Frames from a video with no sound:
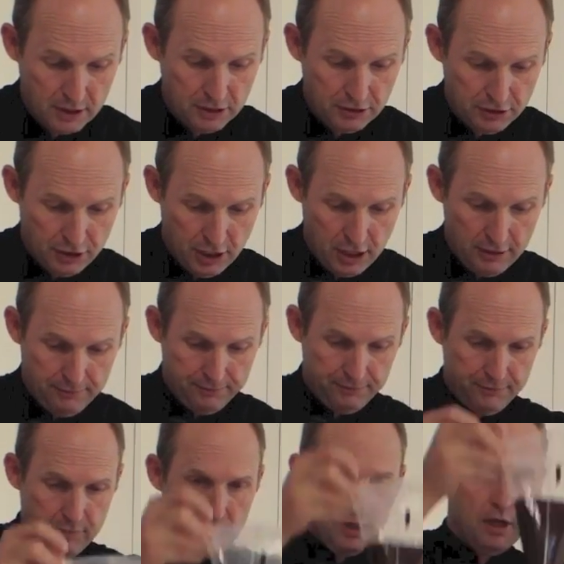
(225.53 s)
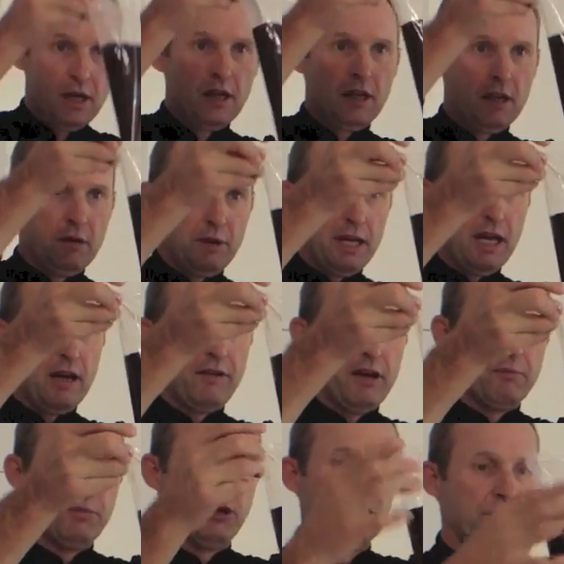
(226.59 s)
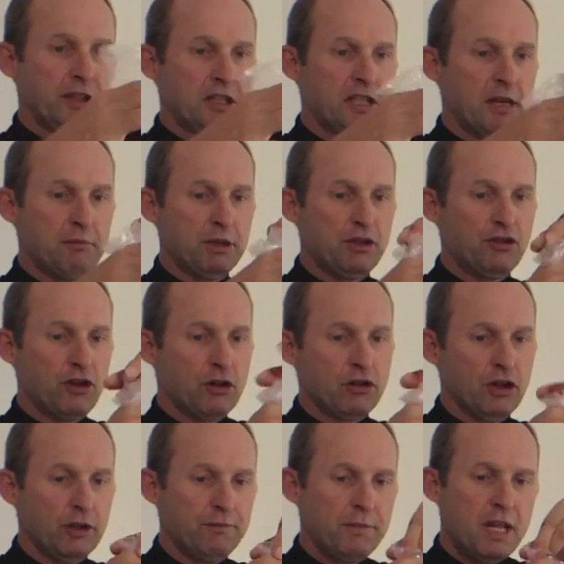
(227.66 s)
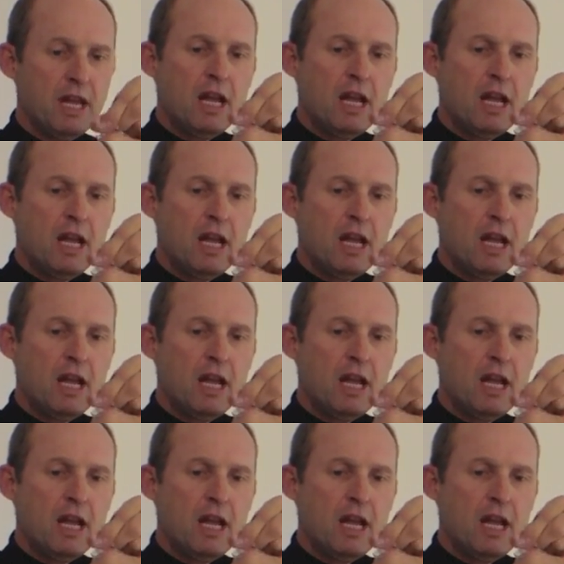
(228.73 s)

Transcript: So there we have our beautifully tempered chocolate.